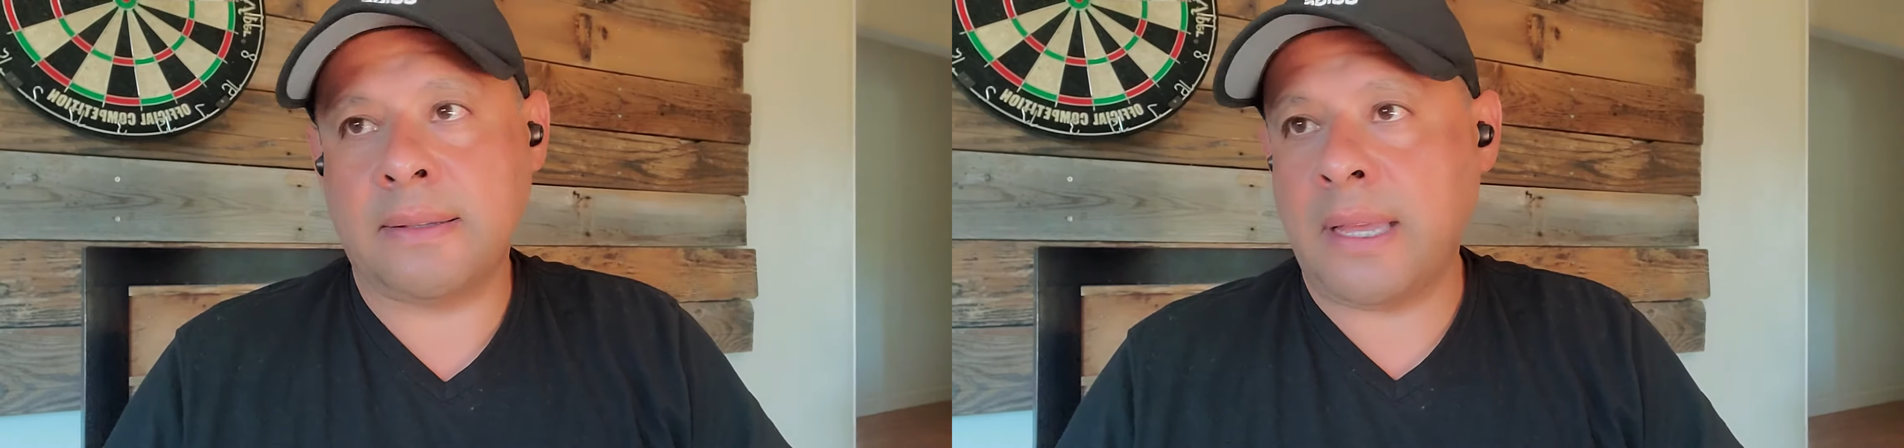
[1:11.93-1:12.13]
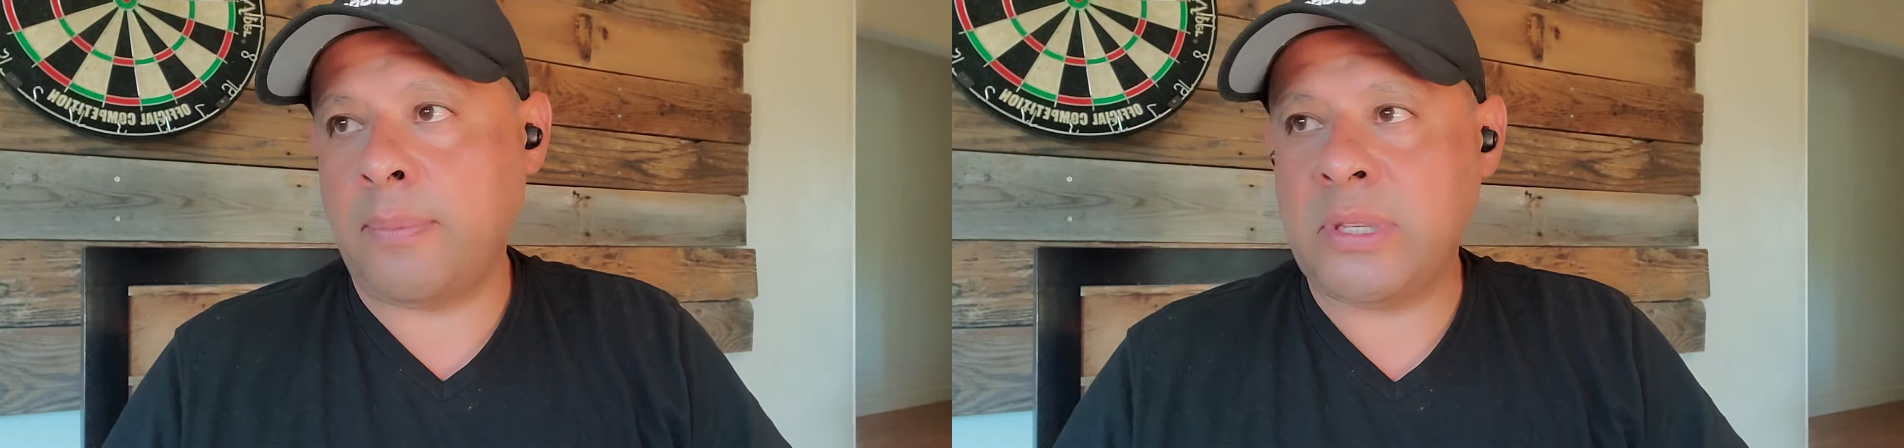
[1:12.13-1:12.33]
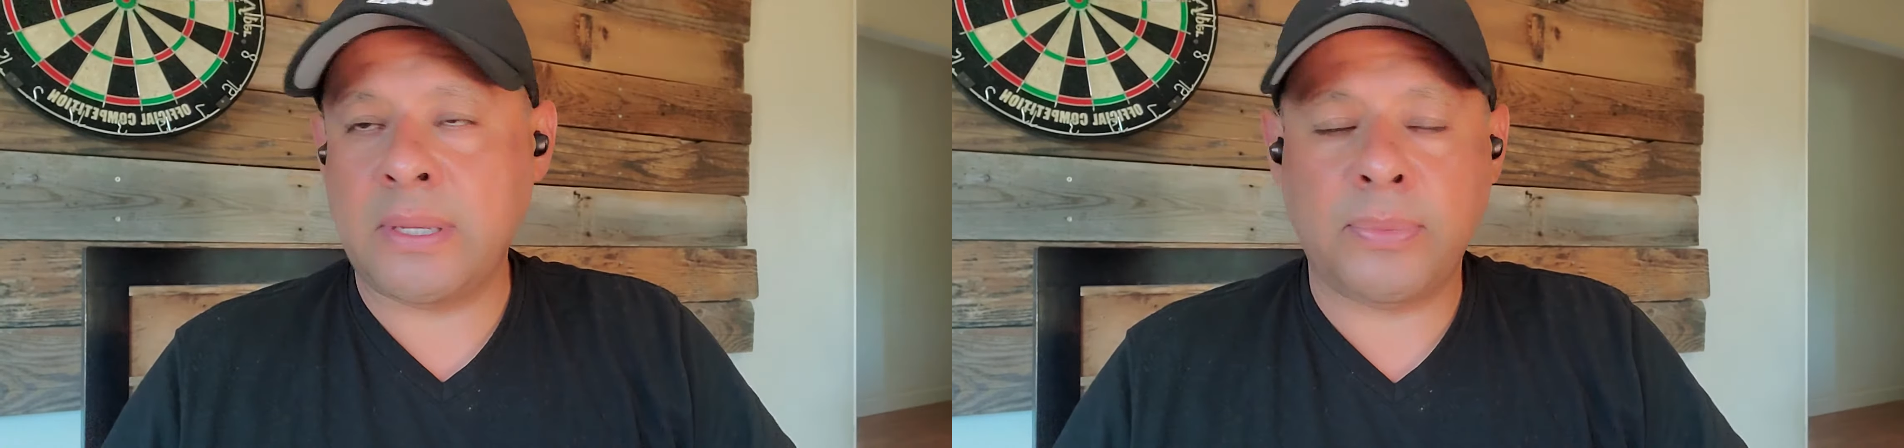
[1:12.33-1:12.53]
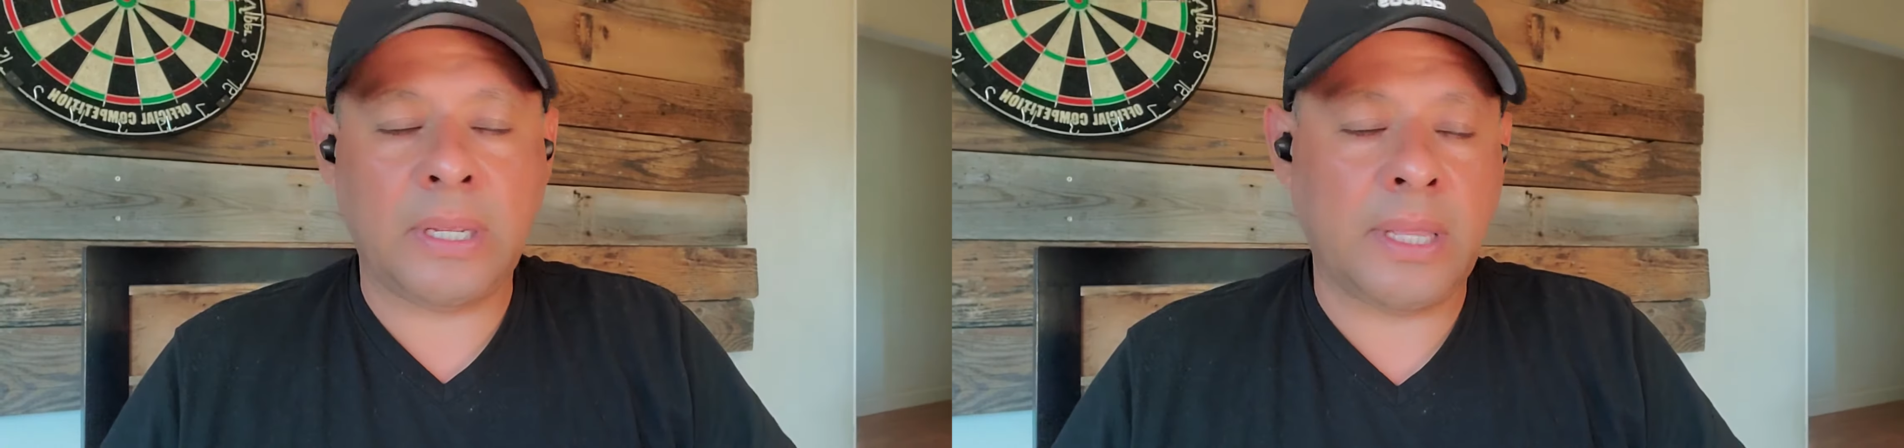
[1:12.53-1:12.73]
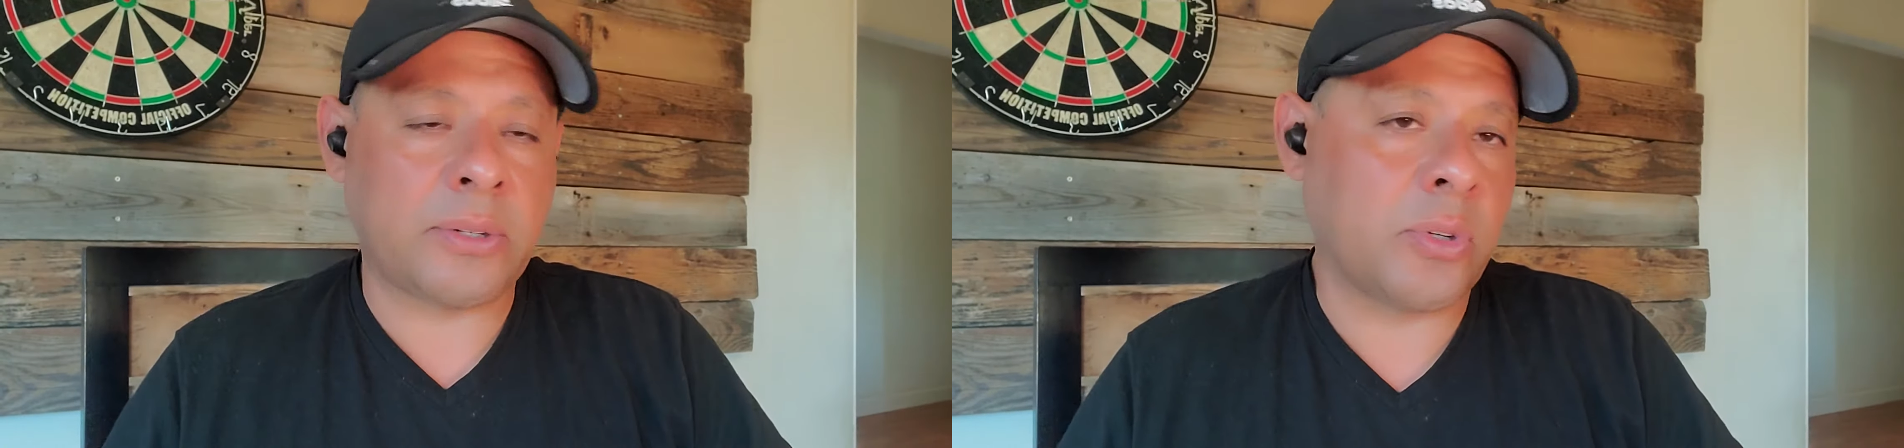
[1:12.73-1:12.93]
got to be
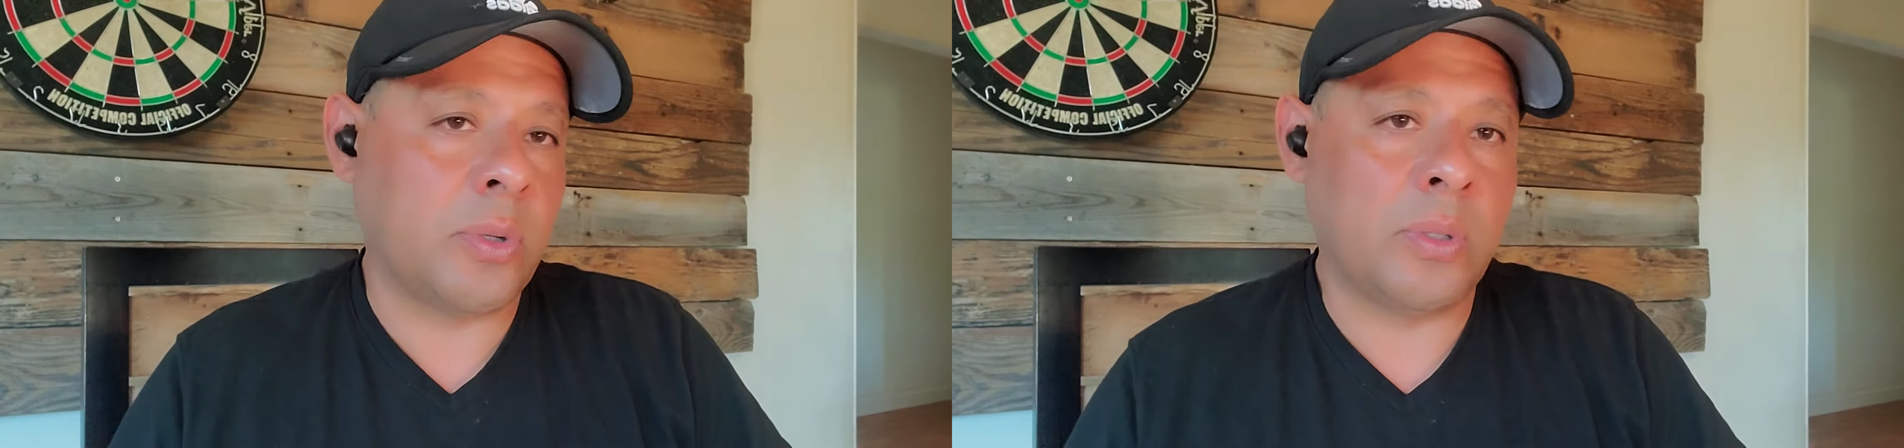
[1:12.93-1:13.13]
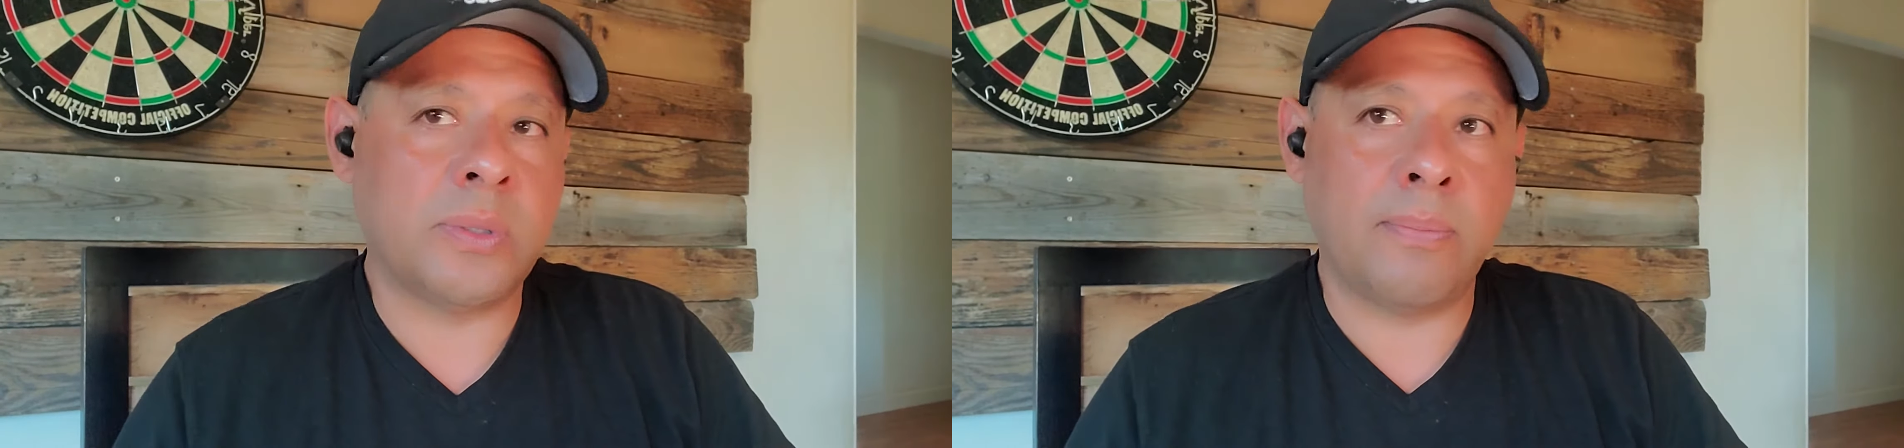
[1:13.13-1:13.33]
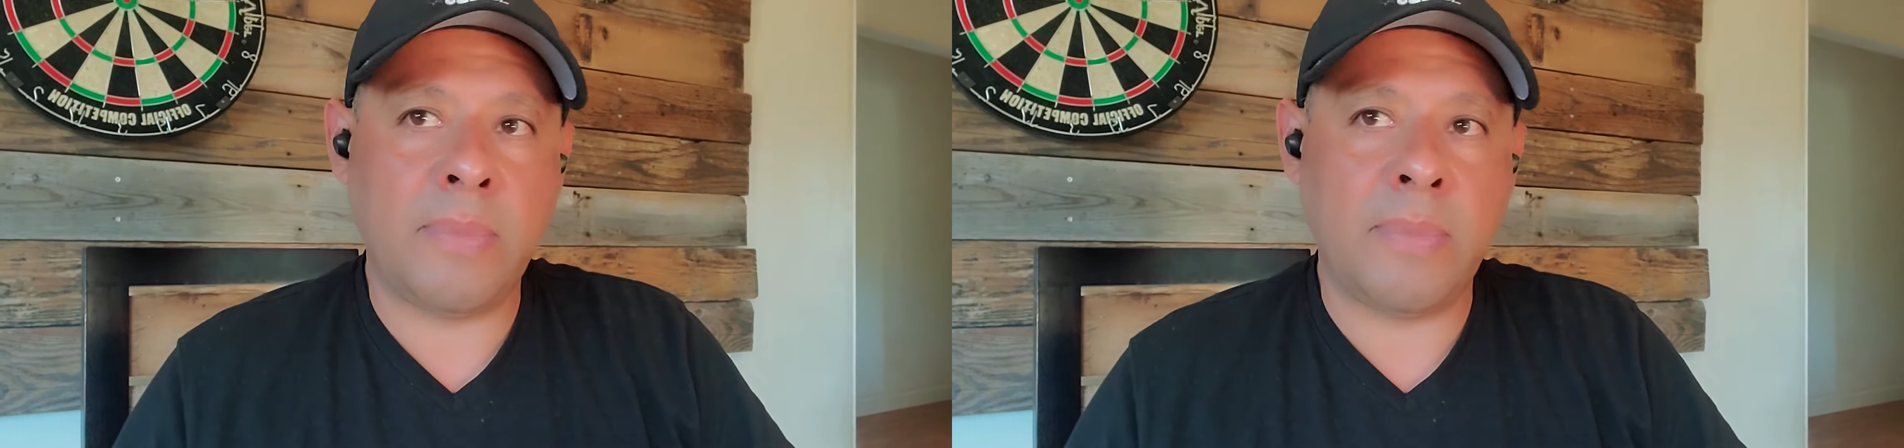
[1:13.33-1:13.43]
something electrical.